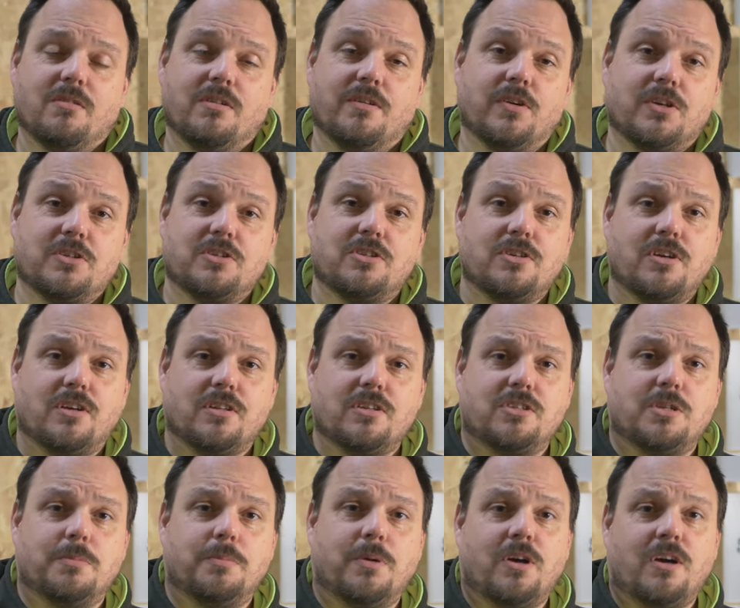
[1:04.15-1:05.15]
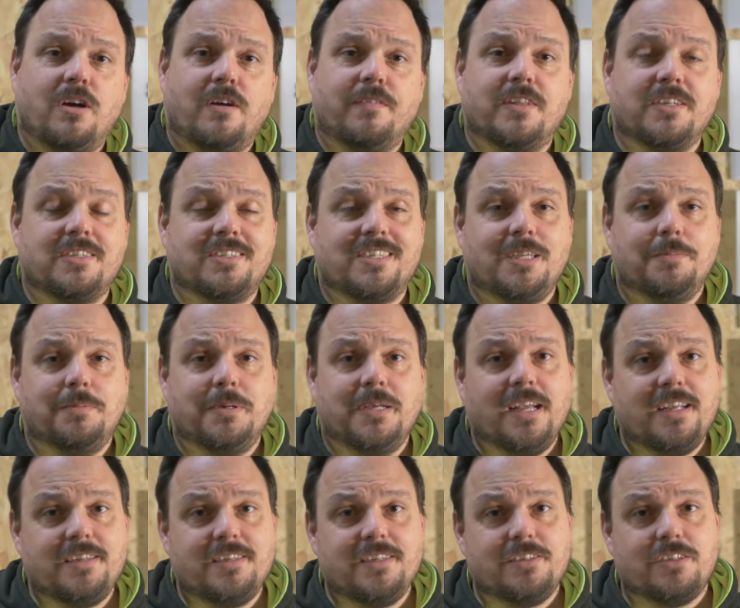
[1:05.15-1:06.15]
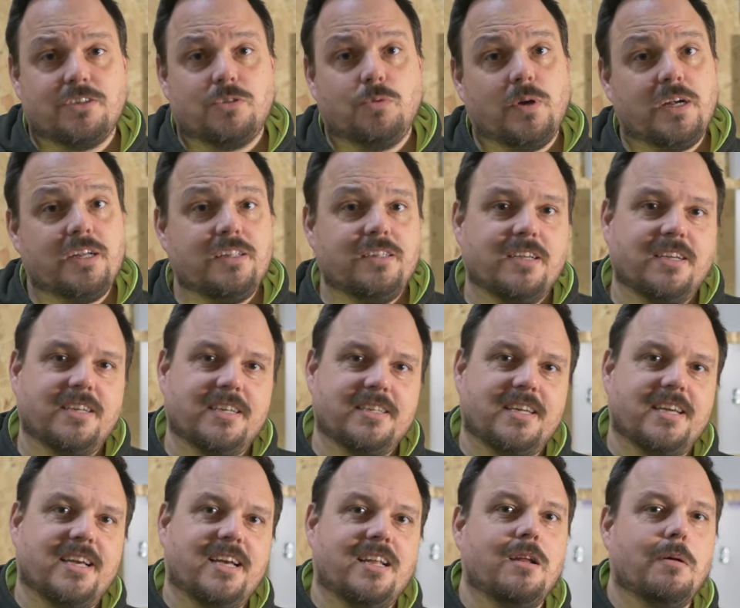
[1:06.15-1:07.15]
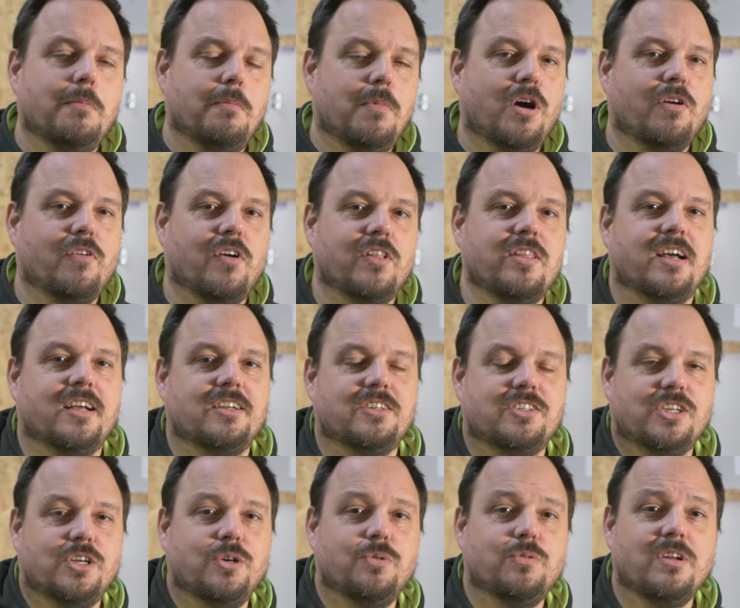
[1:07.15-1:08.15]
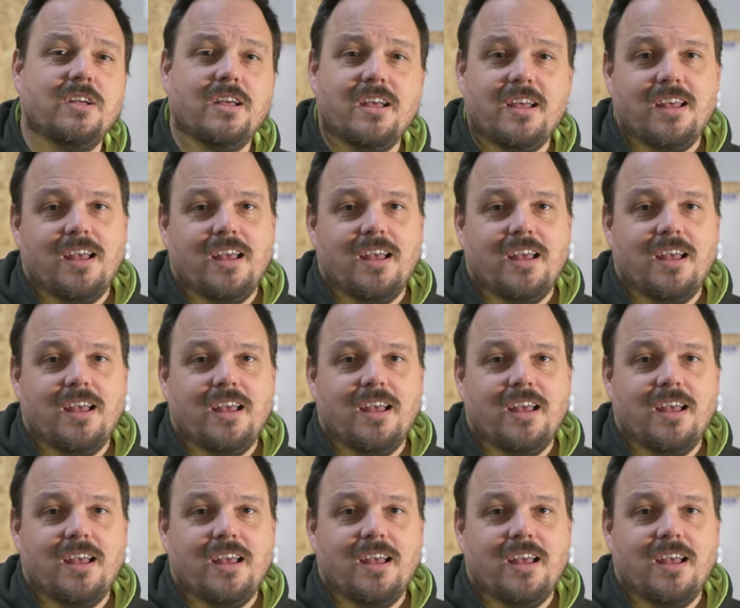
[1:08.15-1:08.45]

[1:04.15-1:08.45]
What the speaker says: We've also got the support of the CPSs as well, and again, more on that soon.